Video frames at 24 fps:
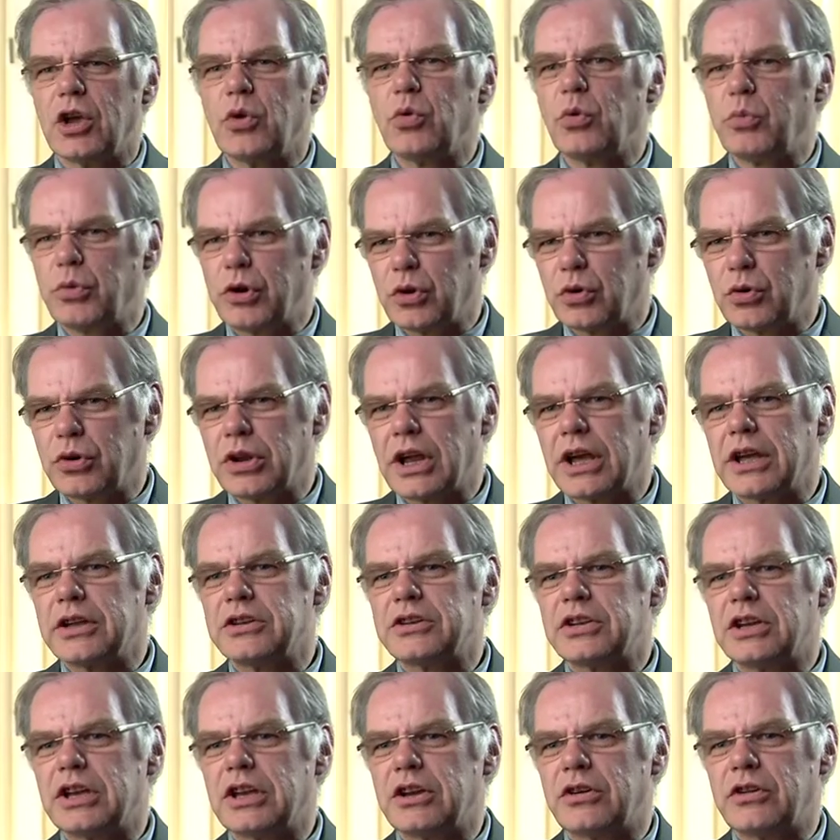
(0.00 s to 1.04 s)
would be a good
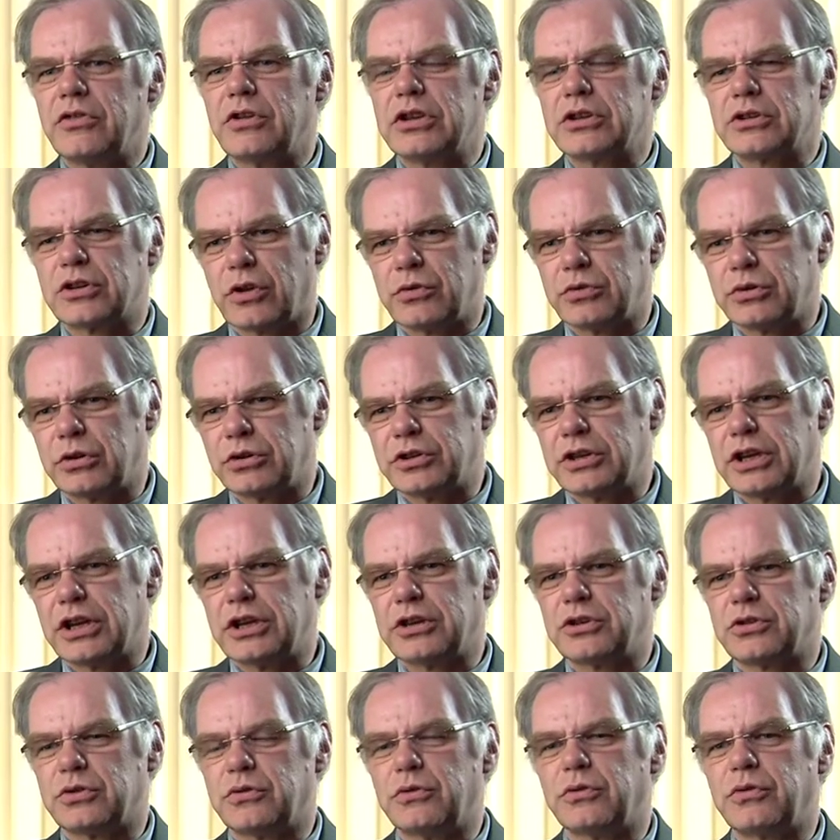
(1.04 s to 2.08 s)
idea in this
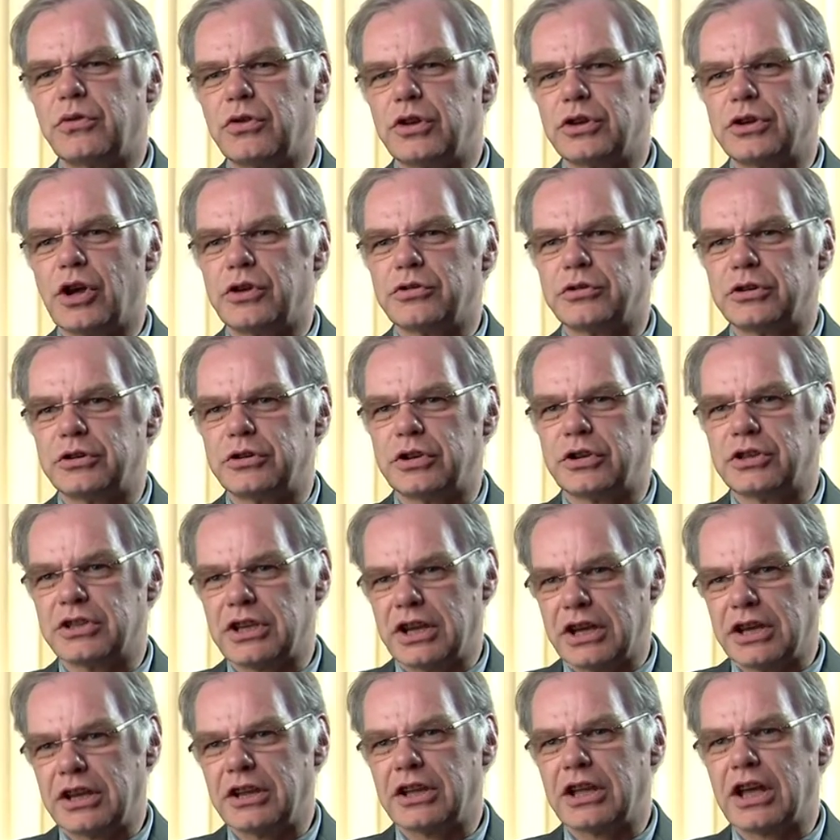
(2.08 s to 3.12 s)
consultation for the doctor to
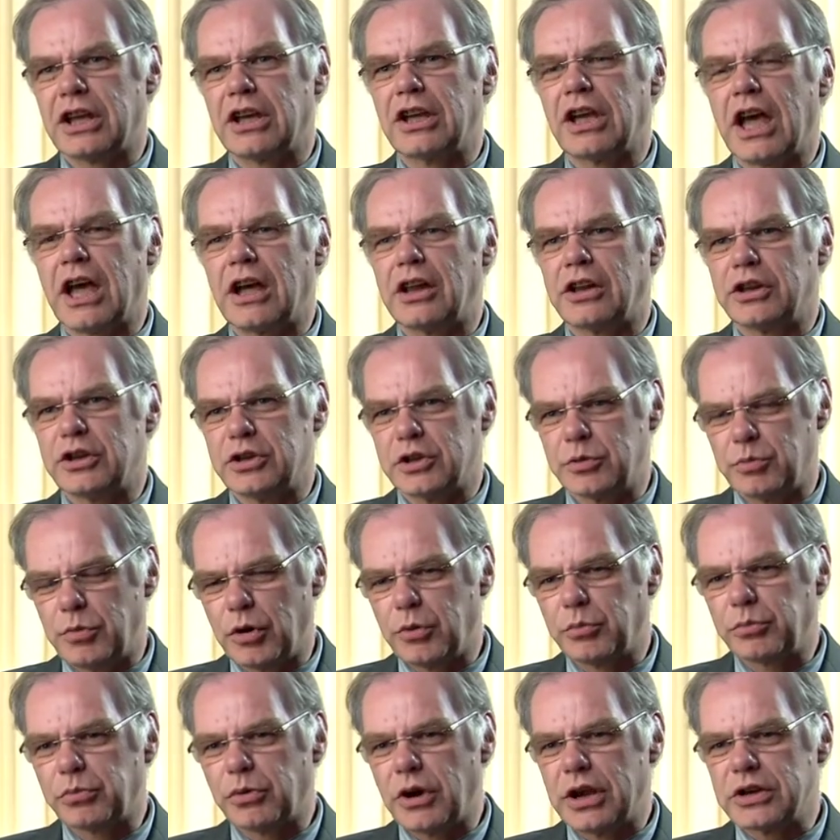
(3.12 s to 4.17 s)
take Eileen's
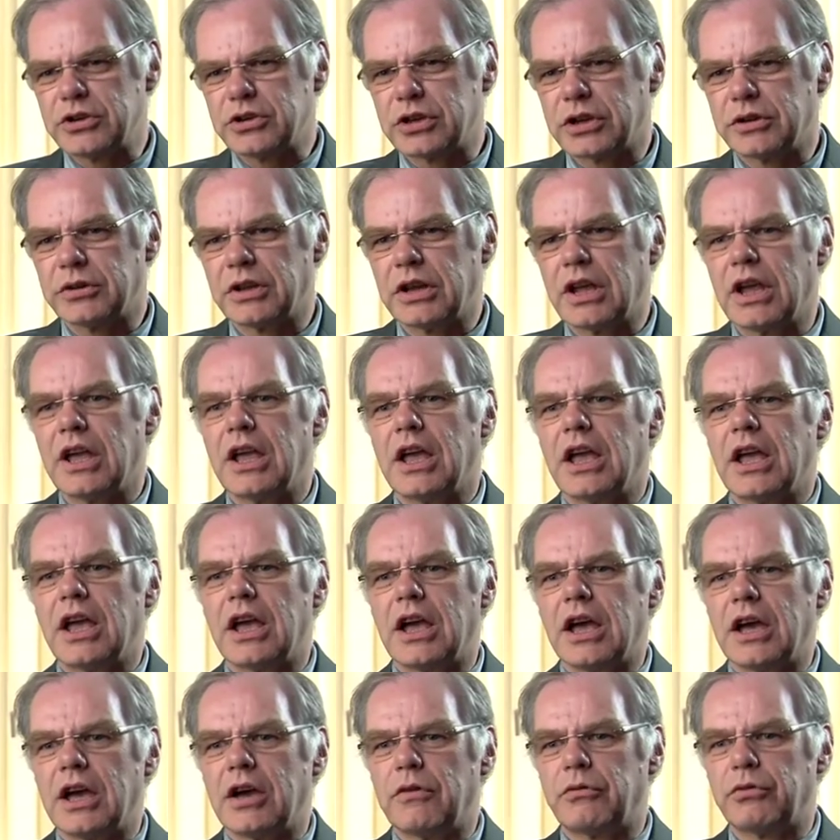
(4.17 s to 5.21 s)
blood pressure
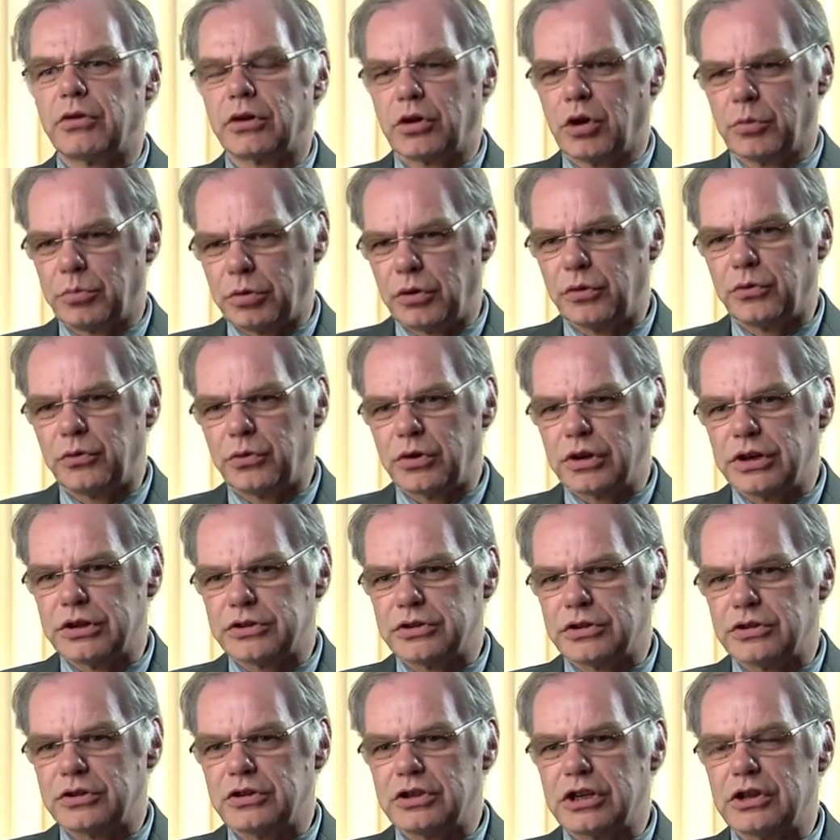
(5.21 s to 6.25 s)
for a couple of
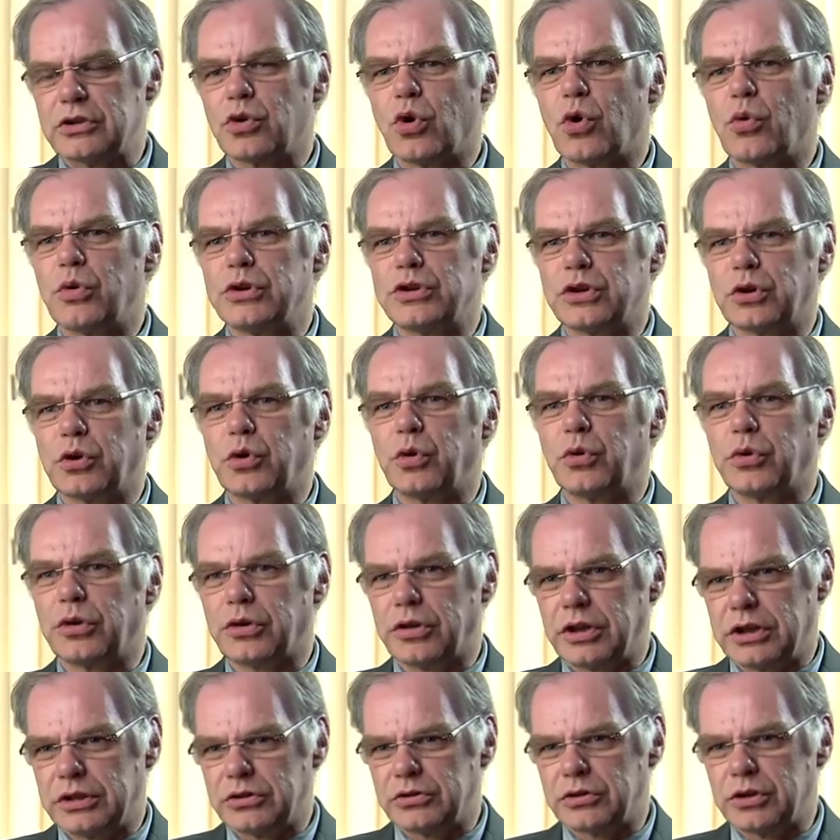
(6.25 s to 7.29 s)
reasons. It's always a good
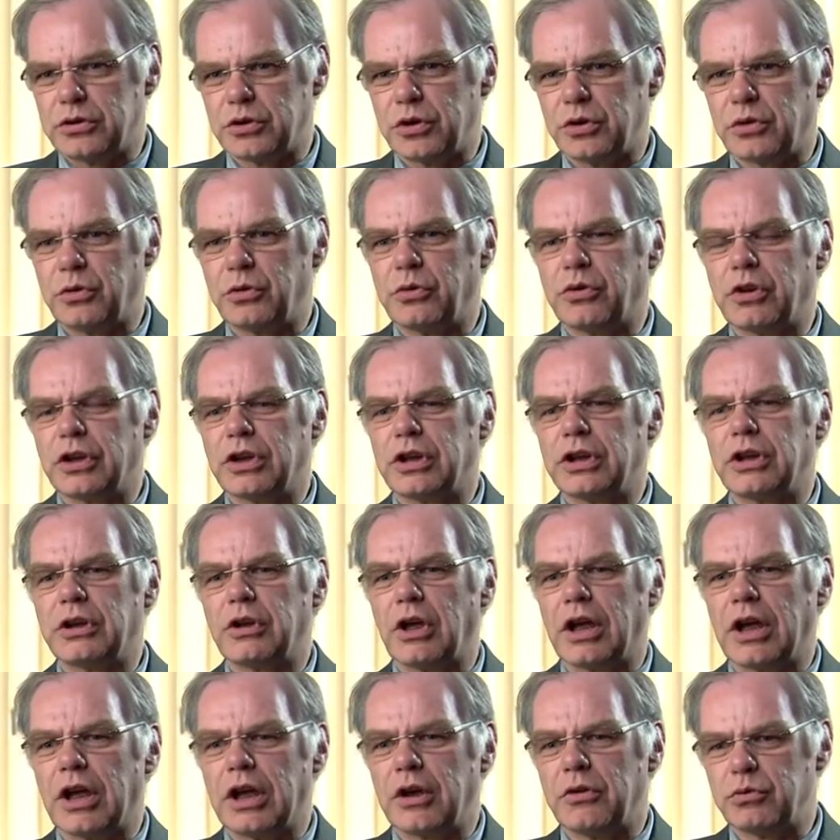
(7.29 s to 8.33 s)
thing to do the
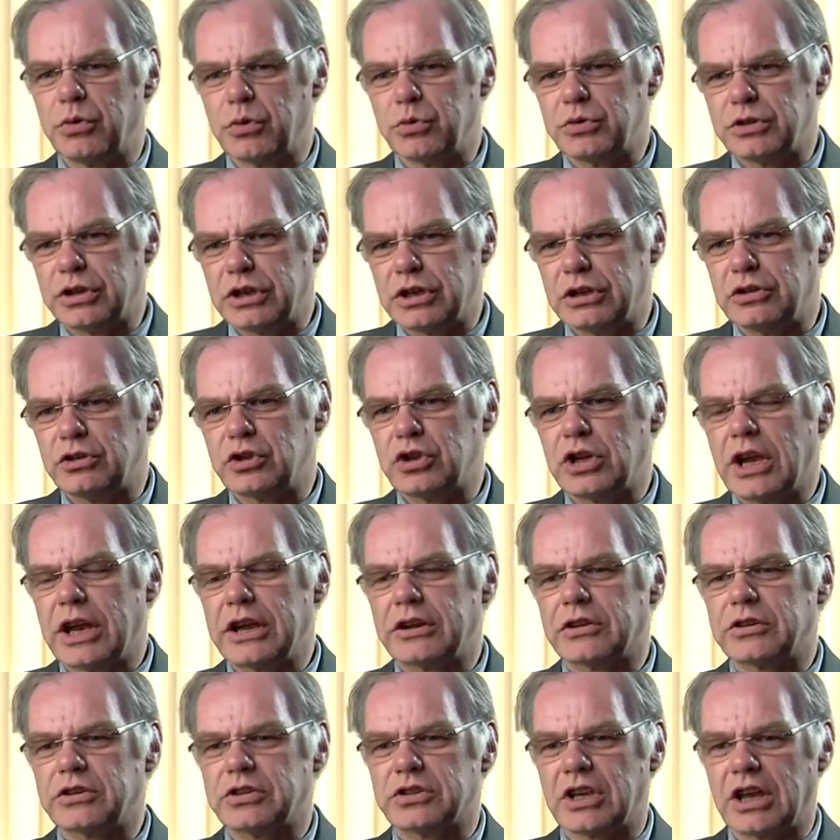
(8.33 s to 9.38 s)
routine
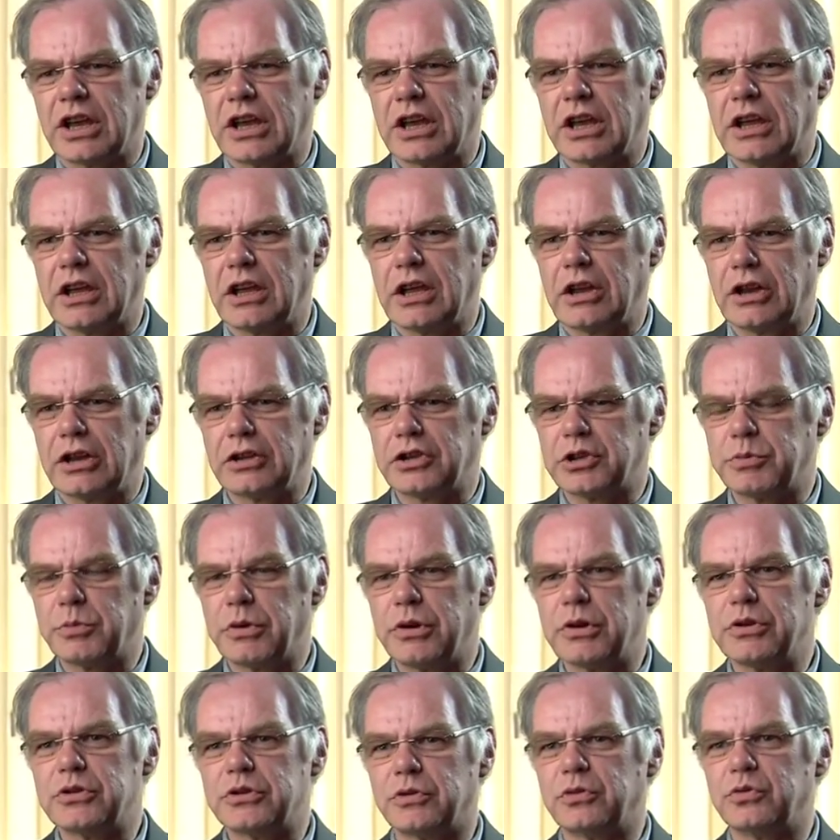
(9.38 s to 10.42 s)
checks in a
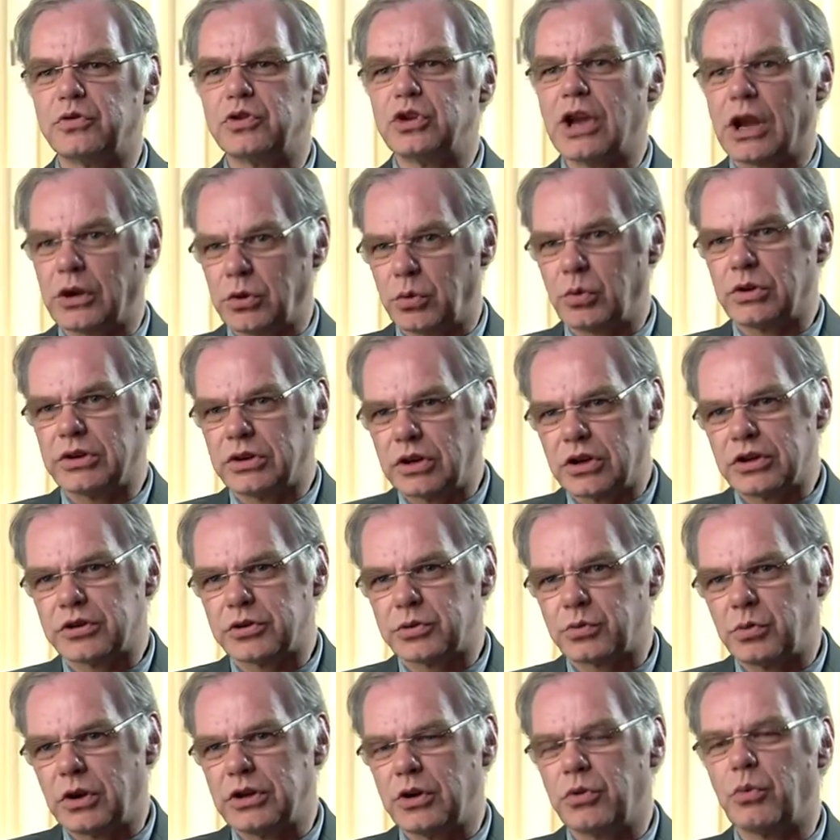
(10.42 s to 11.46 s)
spirit of
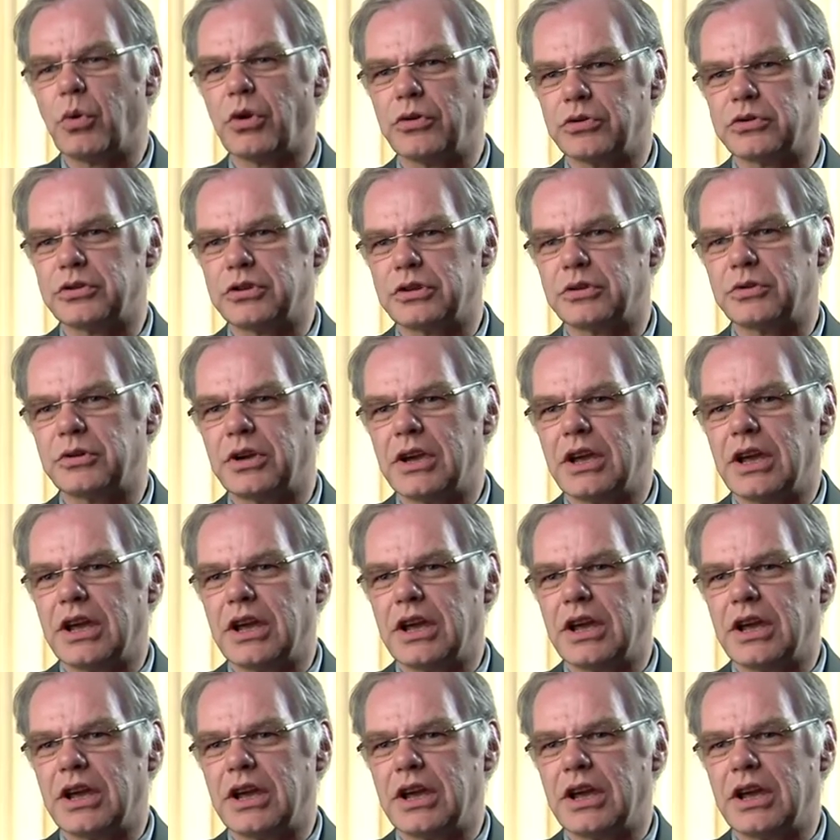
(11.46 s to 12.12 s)
genuineness when you want to